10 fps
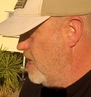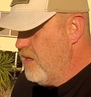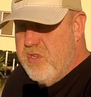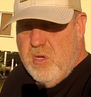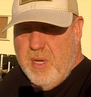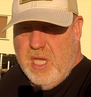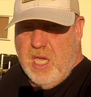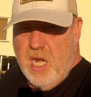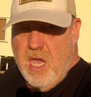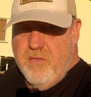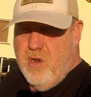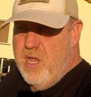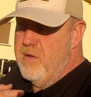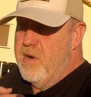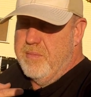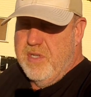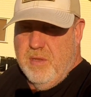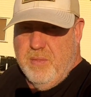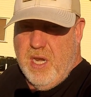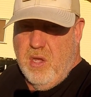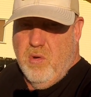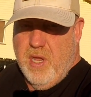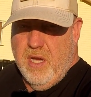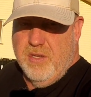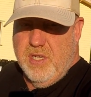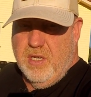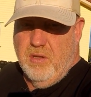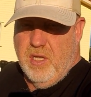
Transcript: every time I kick it over, it interrupts the bloody audio signal.